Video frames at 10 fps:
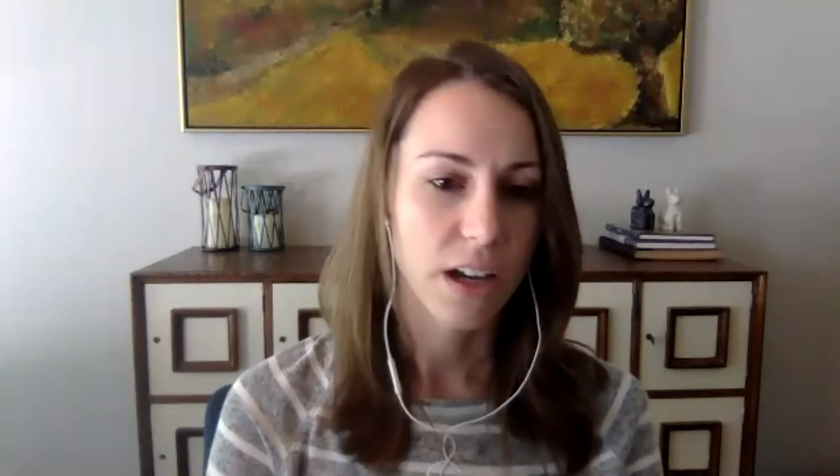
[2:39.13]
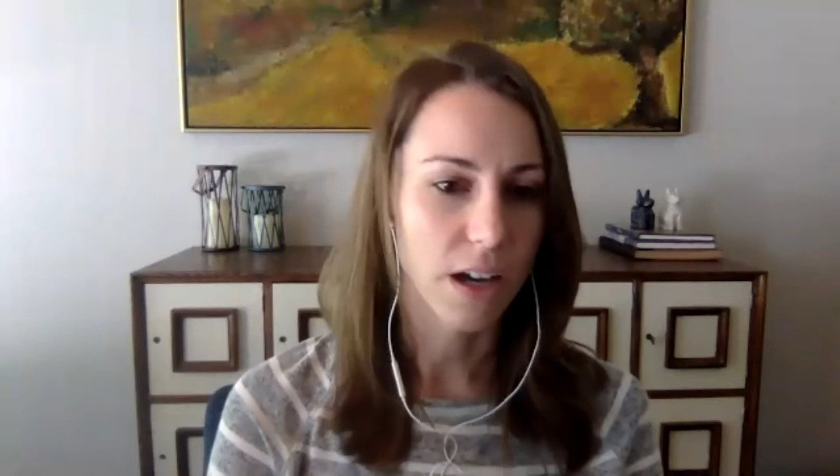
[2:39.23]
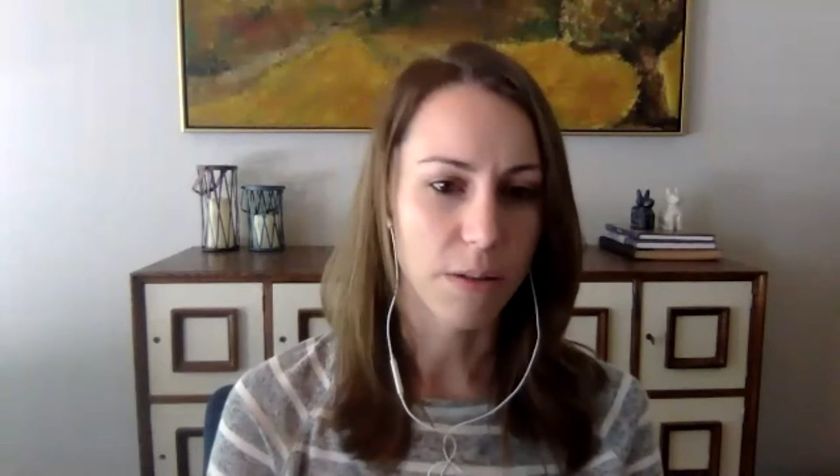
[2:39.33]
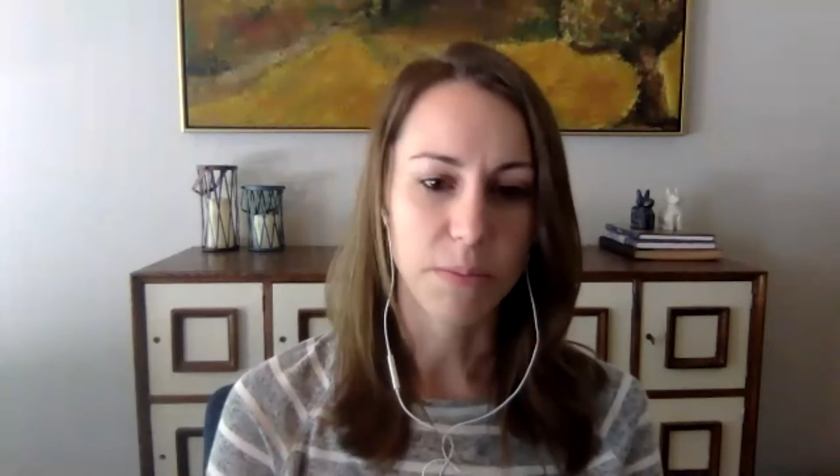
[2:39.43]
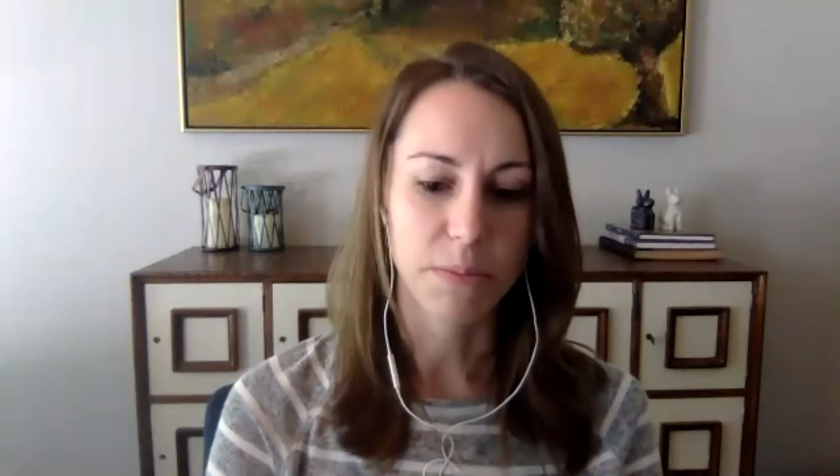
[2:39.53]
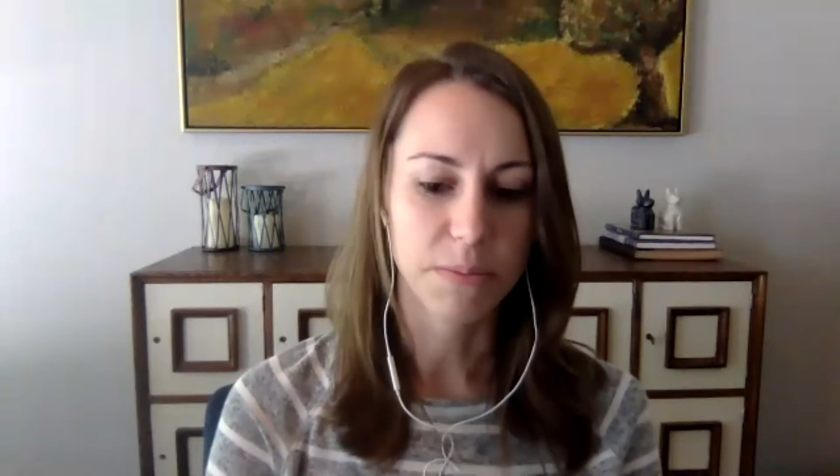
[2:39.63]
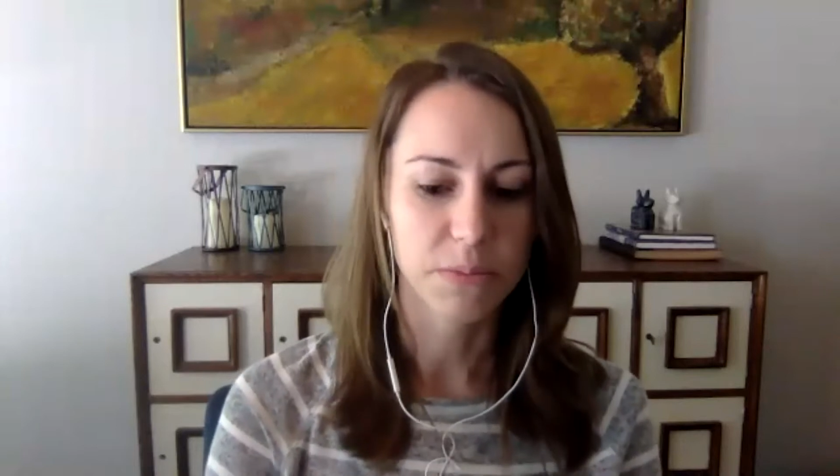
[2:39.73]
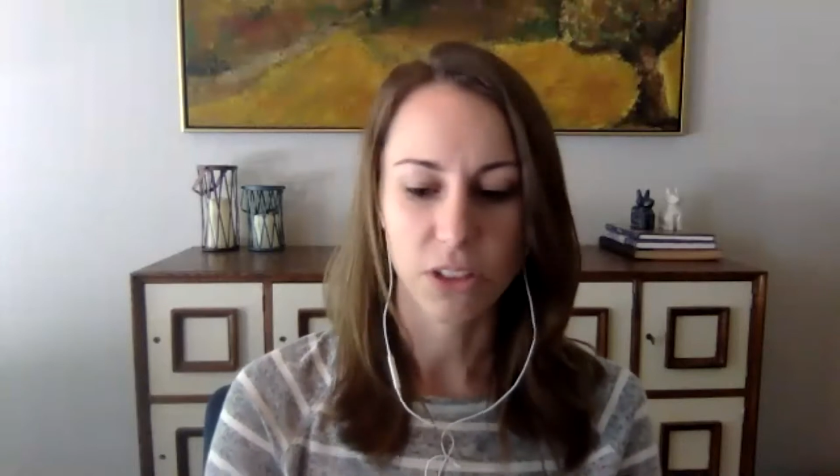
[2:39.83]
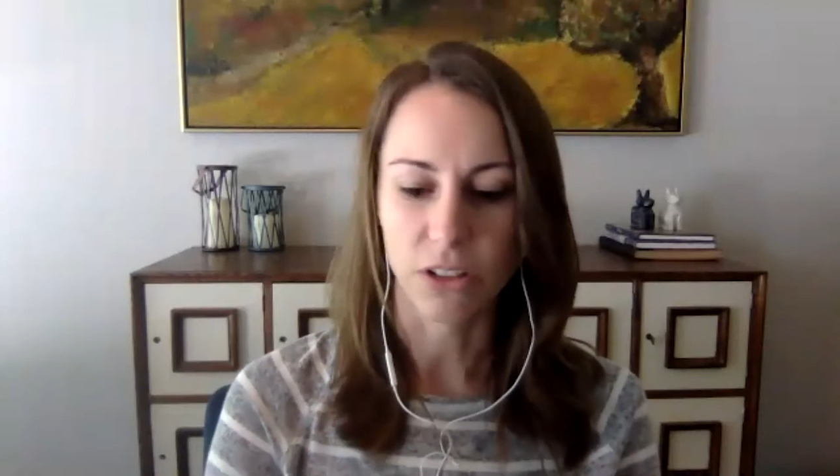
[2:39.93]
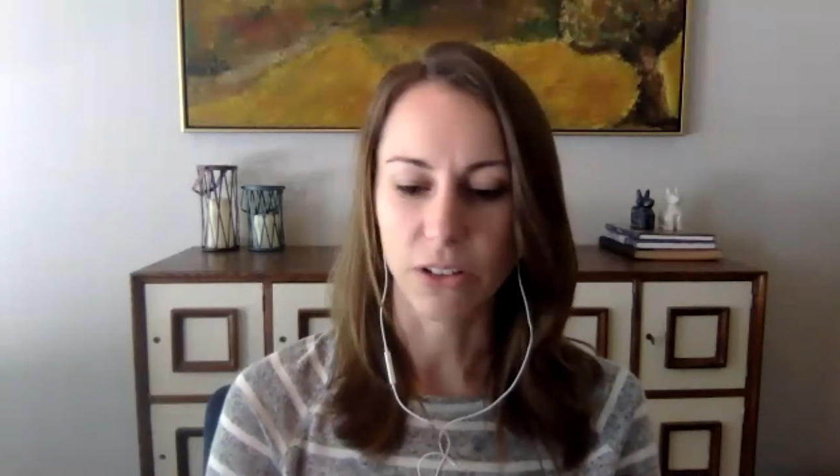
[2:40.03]

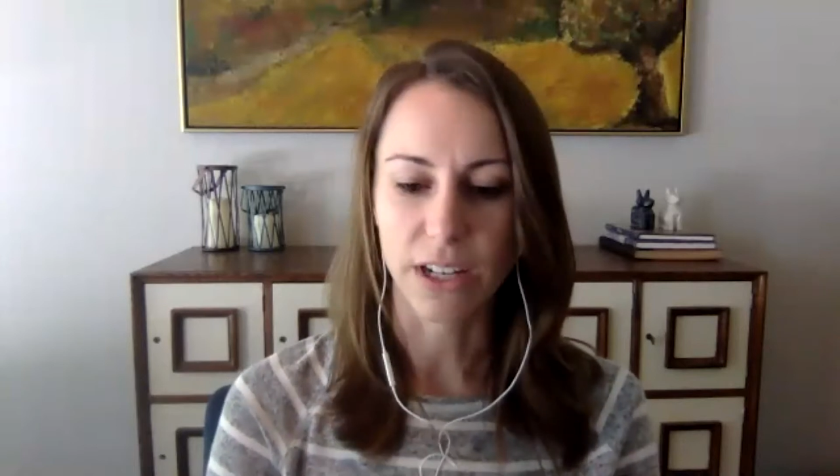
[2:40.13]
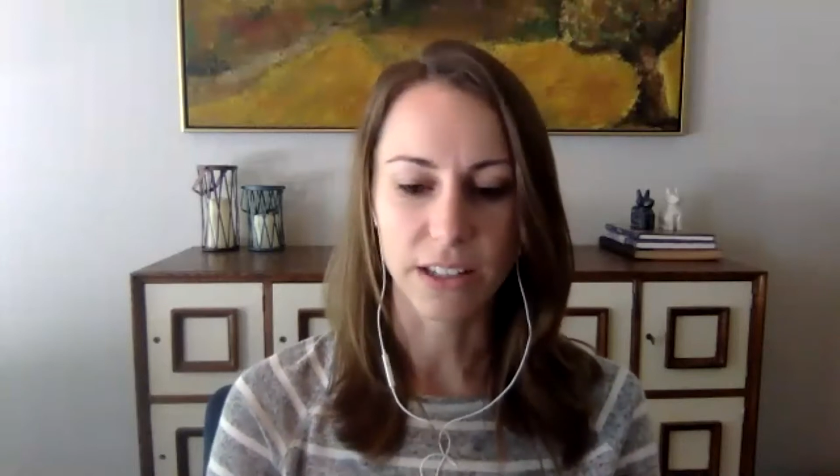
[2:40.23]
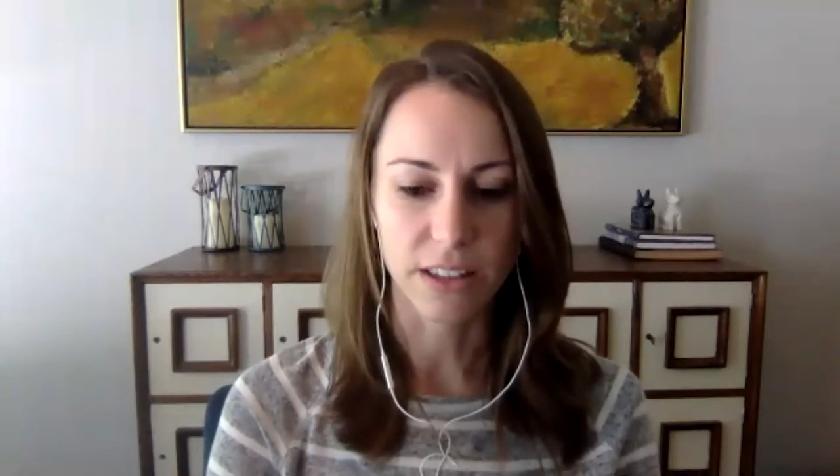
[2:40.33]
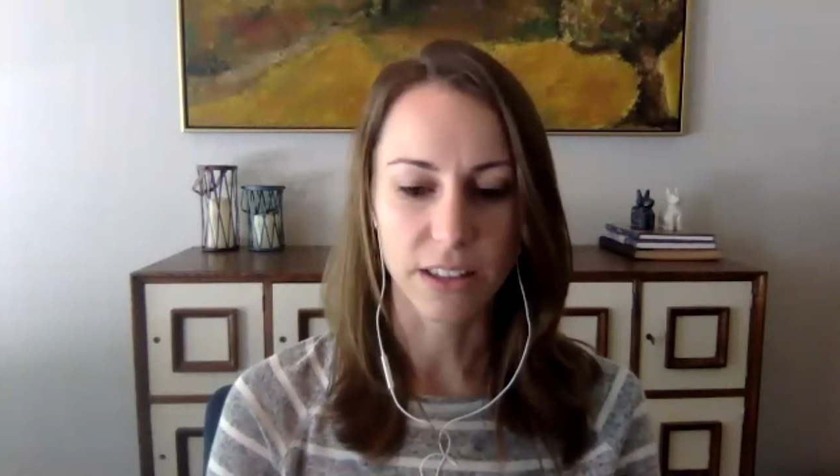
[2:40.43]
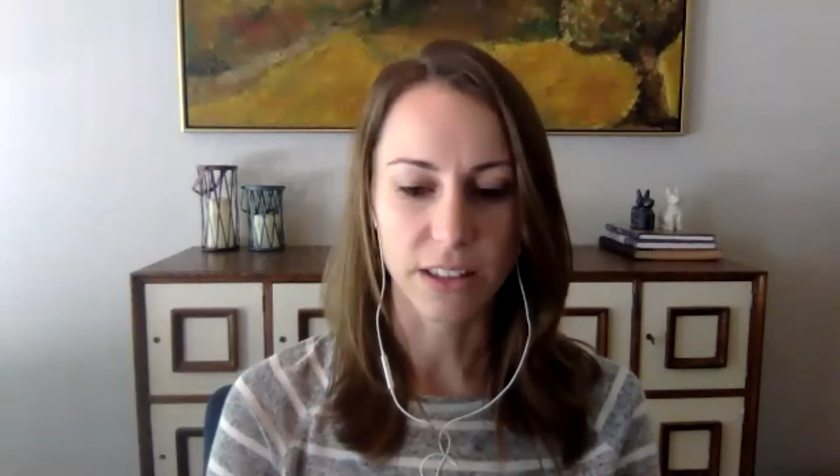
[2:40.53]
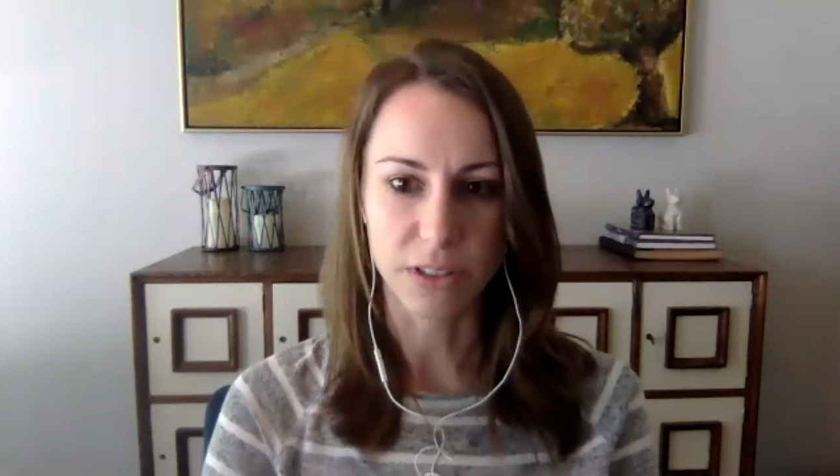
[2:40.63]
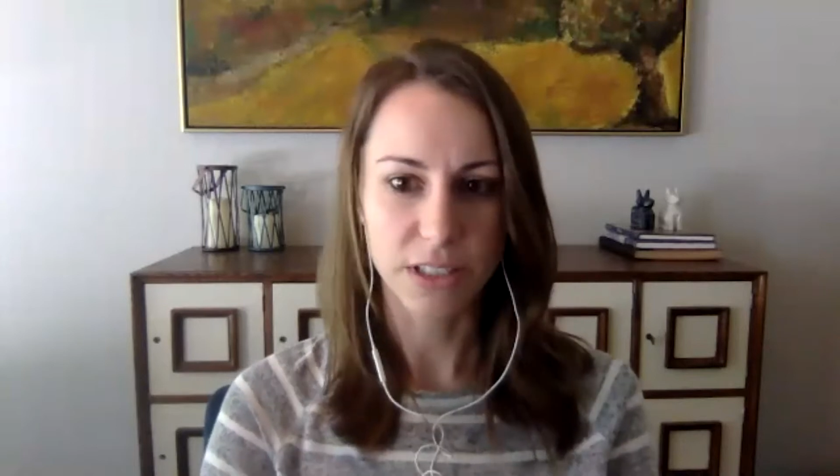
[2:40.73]
Anything from the